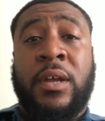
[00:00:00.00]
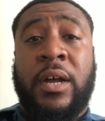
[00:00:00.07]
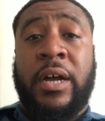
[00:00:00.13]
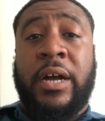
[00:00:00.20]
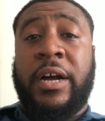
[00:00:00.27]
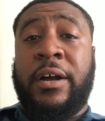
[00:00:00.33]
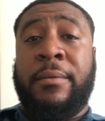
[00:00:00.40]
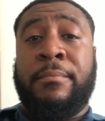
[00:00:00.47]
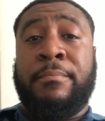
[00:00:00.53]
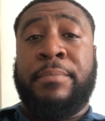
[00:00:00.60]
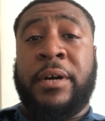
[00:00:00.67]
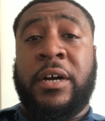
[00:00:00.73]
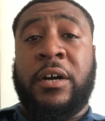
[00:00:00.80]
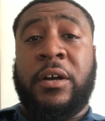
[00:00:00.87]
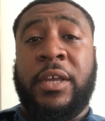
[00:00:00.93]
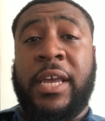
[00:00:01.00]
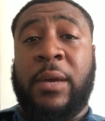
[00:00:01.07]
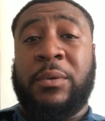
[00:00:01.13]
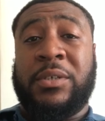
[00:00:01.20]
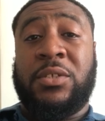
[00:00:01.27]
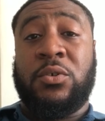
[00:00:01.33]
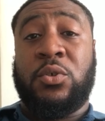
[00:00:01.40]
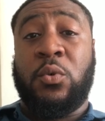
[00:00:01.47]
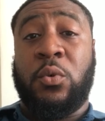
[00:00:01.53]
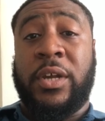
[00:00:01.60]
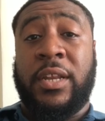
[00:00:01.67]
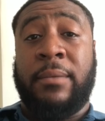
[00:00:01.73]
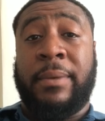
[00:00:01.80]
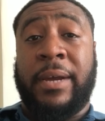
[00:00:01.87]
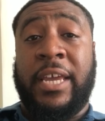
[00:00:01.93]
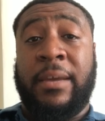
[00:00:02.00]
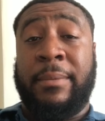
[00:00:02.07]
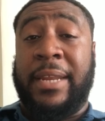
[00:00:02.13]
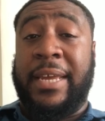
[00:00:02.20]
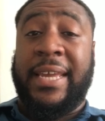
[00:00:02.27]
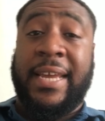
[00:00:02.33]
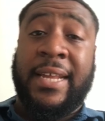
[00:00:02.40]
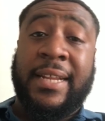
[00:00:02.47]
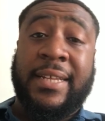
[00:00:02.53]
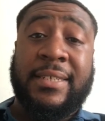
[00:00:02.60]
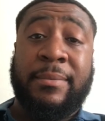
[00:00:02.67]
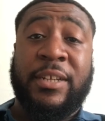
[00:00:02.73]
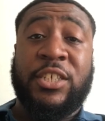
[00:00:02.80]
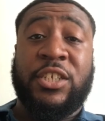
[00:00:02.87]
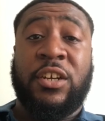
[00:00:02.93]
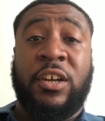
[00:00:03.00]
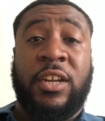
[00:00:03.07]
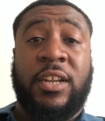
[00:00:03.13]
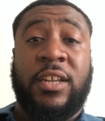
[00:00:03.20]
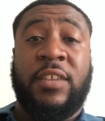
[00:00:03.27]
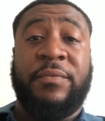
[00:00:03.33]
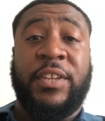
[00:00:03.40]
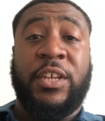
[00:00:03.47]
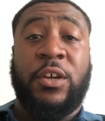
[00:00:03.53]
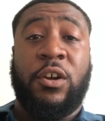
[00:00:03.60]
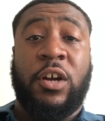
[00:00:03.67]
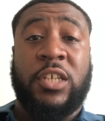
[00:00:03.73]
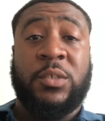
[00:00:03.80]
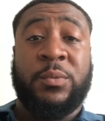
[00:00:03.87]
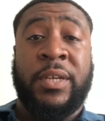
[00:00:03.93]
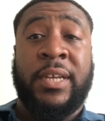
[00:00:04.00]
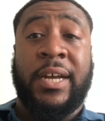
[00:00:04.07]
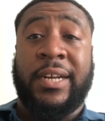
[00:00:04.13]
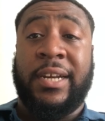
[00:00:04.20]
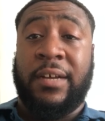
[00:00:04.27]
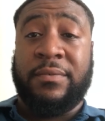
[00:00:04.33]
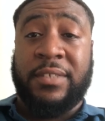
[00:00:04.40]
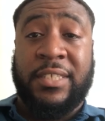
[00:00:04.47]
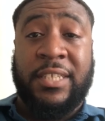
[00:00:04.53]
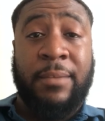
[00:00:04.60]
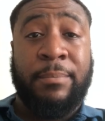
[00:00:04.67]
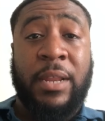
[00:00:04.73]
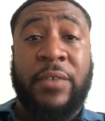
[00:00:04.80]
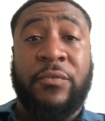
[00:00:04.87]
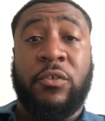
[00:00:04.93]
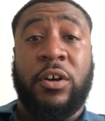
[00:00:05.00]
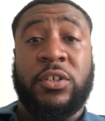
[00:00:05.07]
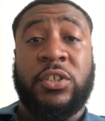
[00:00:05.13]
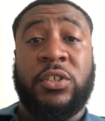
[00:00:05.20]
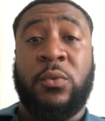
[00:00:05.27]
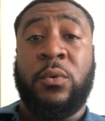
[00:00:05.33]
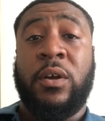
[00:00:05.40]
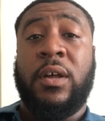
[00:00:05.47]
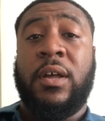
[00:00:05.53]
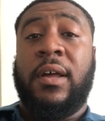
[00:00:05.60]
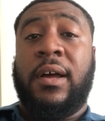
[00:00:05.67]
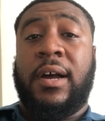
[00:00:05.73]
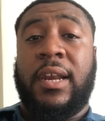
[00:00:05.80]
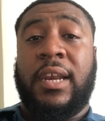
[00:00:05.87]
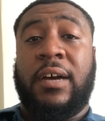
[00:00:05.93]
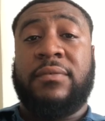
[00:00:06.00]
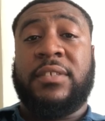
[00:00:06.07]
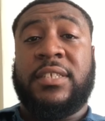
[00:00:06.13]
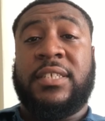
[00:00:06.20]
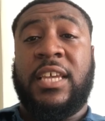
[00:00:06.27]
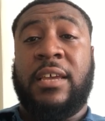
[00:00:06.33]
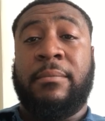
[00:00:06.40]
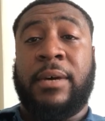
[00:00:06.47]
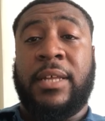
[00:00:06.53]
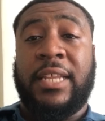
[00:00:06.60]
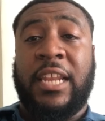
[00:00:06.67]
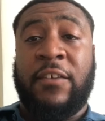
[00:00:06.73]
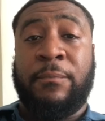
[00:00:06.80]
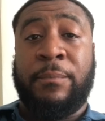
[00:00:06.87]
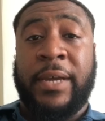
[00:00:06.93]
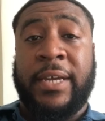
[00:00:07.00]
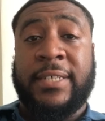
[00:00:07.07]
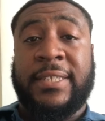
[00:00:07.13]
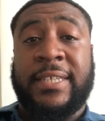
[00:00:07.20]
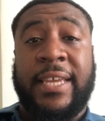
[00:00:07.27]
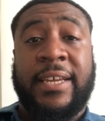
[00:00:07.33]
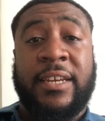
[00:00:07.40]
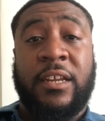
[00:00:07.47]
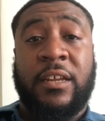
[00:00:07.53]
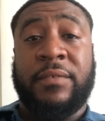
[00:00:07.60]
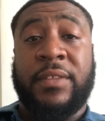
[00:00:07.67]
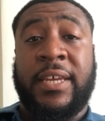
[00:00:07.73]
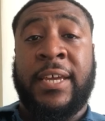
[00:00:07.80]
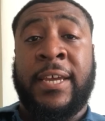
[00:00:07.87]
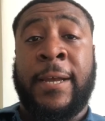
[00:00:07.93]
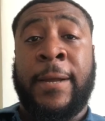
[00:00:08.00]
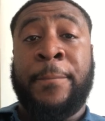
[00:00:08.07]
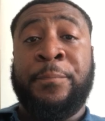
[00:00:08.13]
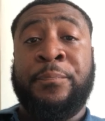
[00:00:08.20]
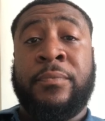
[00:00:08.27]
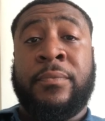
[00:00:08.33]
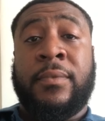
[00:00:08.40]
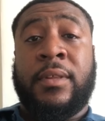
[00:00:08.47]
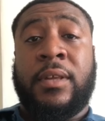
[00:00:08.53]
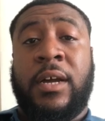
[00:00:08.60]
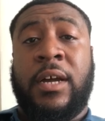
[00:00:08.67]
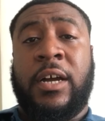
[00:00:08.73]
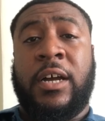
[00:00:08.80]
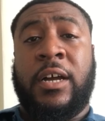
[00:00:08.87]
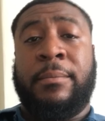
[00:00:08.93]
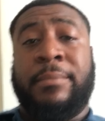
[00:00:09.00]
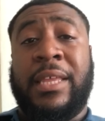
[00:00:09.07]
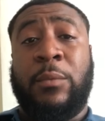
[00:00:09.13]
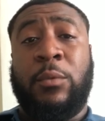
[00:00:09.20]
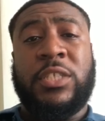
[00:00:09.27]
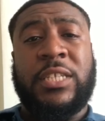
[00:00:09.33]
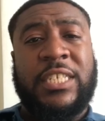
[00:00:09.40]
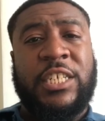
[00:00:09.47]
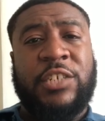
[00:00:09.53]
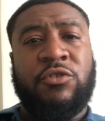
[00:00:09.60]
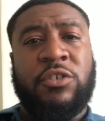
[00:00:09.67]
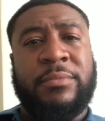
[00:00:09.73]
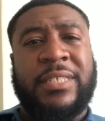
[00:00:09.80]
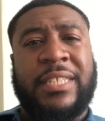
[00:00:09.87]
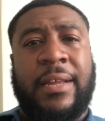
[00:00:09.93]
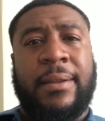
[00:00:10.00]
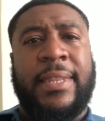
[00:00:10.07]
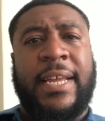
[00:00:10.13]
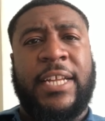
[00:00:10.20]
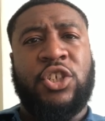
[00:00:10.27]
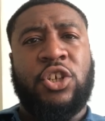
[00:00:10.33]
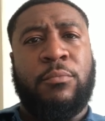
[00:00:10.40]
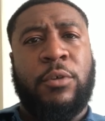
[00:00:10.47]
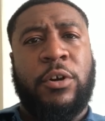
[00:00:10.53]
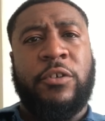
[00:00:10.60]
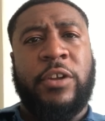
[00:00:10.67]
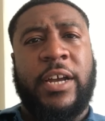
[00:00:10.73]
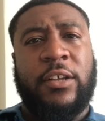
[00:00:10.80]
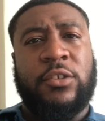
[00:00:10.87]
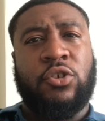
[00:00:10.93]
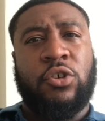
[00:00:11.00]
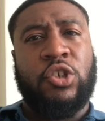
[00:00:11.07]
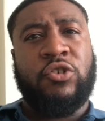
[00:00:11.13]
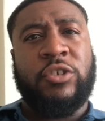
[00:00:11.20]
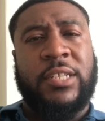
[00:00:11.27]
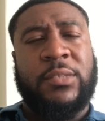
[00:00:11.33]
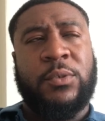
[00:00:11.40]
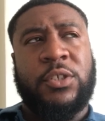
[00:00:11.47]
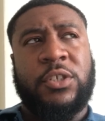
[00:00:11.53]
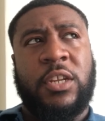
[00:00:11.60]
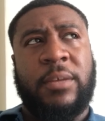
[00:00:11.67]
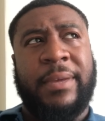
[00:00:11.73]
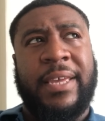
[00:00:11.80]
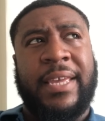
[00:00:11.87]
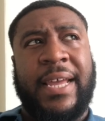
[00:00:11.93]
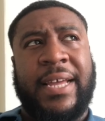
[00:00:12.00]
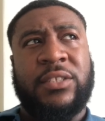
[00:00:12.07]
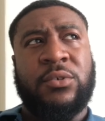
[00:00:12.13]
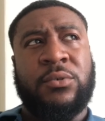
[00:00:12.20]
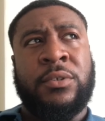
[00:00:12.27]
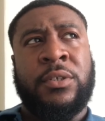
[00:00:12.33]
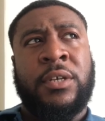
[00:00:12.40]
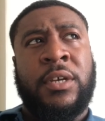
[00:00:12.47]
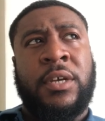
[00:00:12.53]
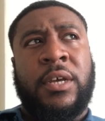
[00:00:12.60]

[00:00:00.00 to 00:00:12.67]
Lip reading: But yeah, we're still talking about him. And again, as I mentioned in the video last week, I'd love to see him play for Arsenal. I'd love to see him at the left back, taken over there. There was actually rumours that Nacho Monreal's contract was going to be cancelled.